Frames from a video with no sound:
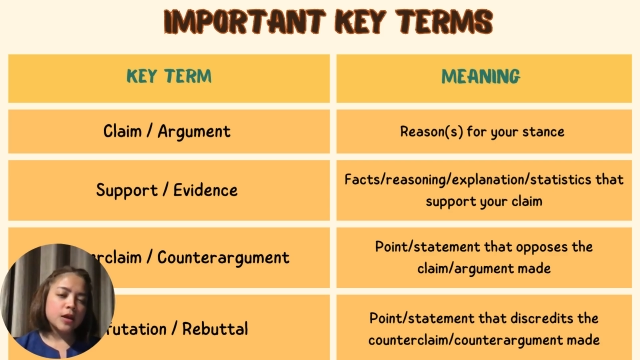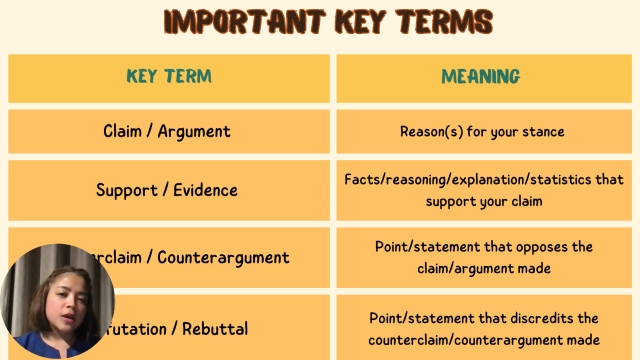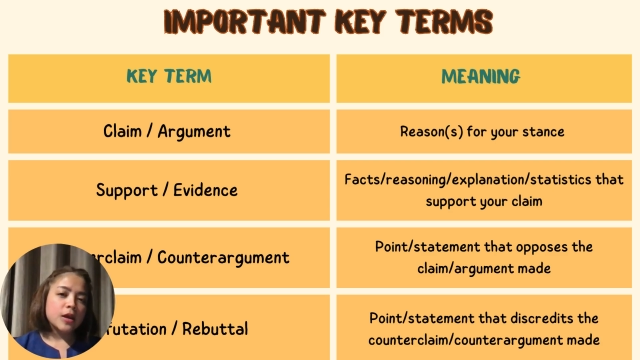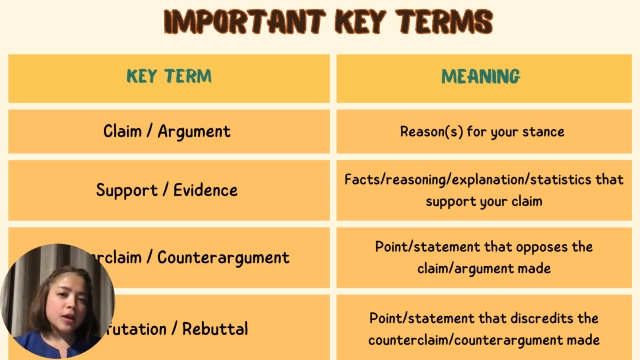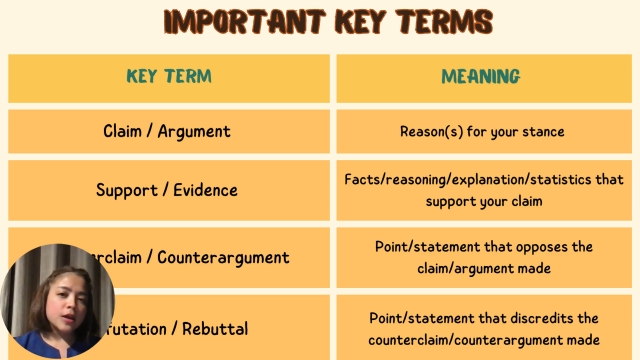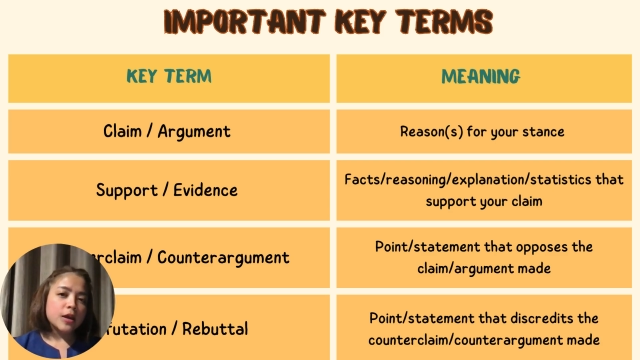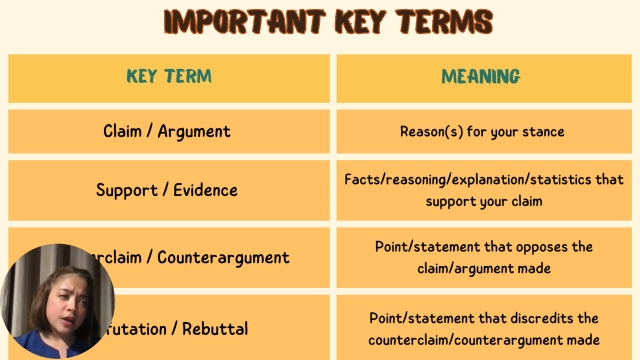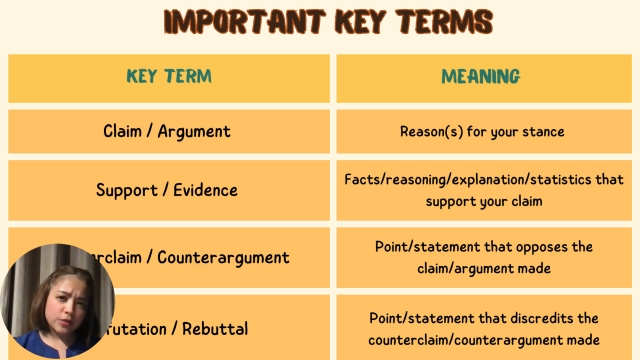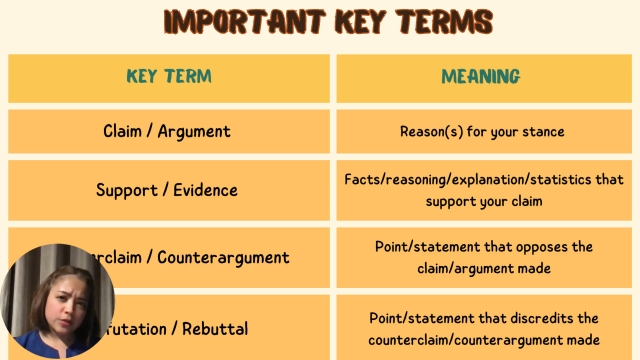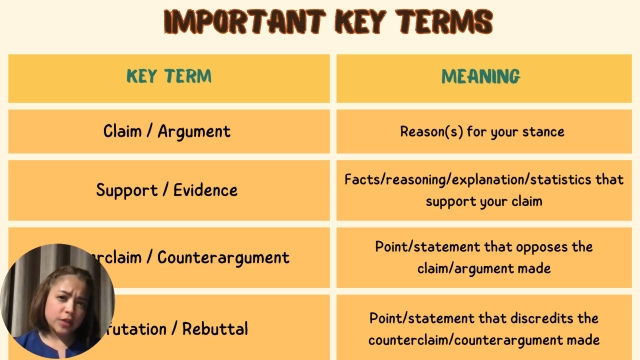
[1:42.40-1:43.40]
Now,
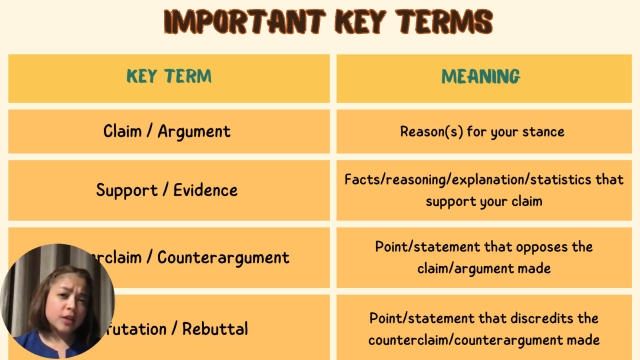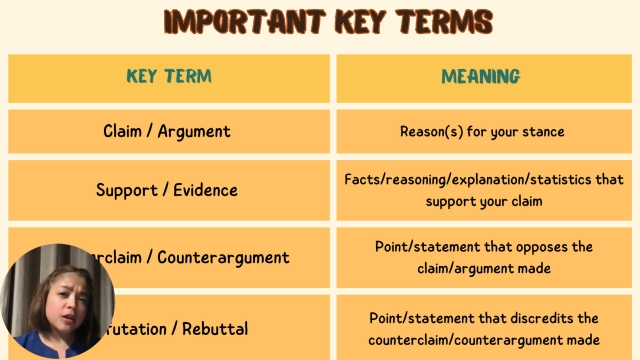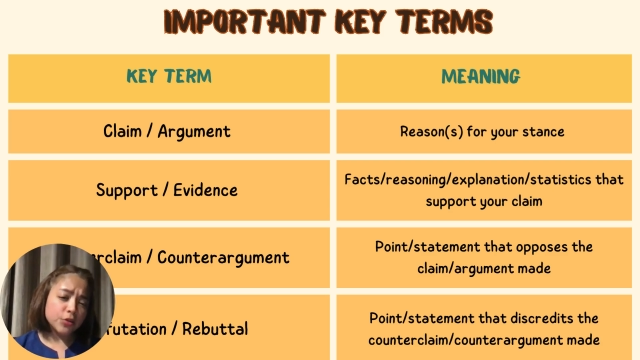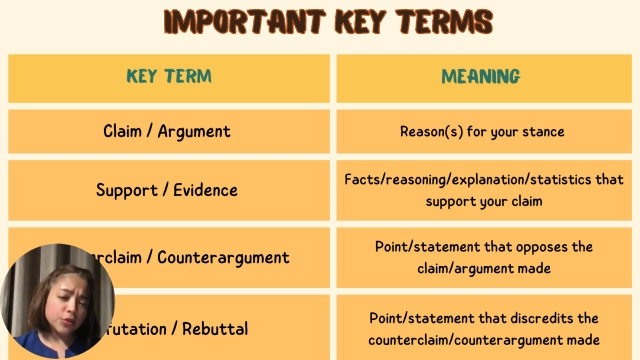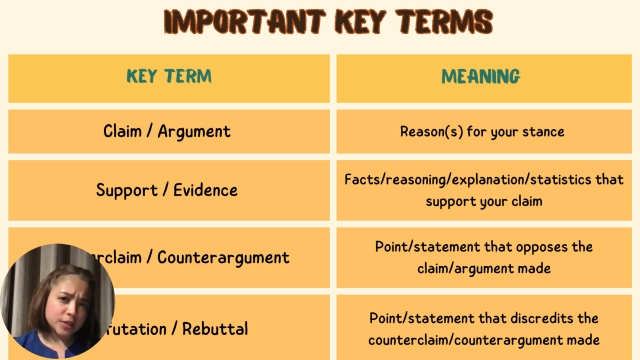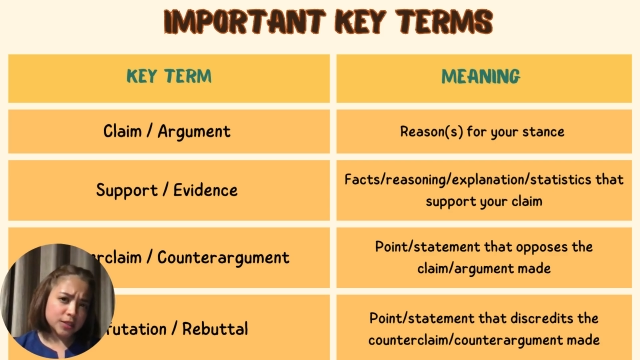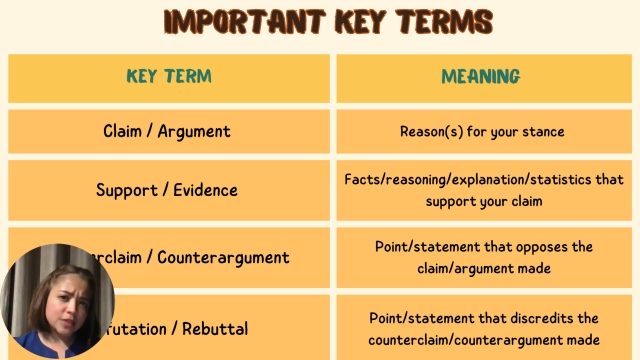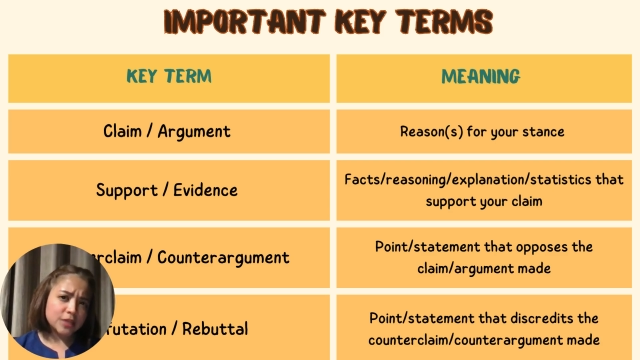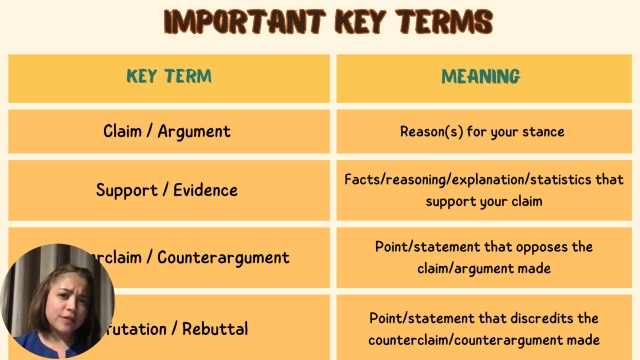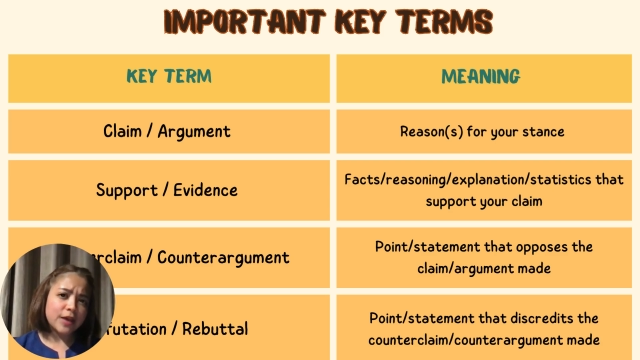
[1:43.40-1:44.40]
in an
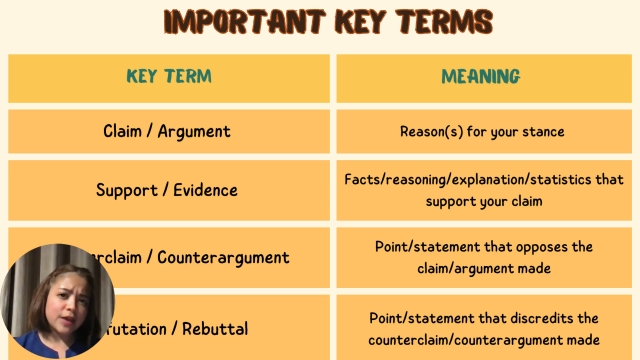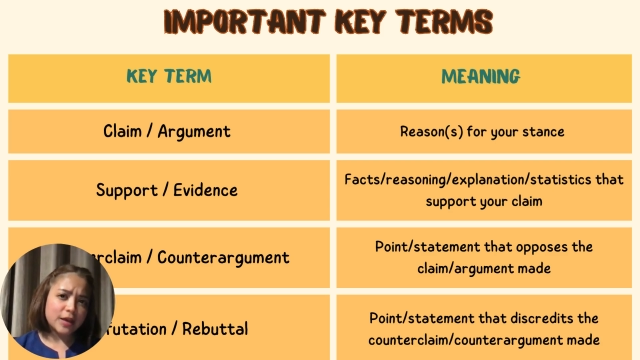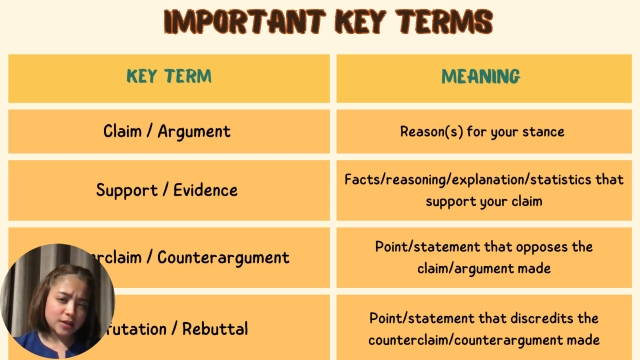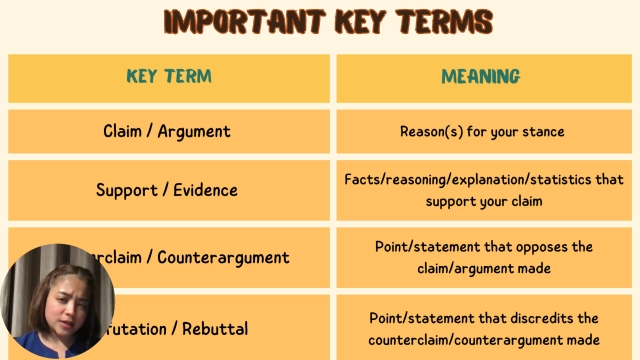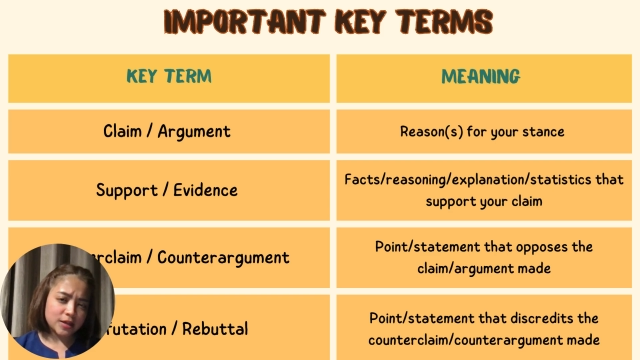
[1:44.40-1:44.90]
argumentative essay,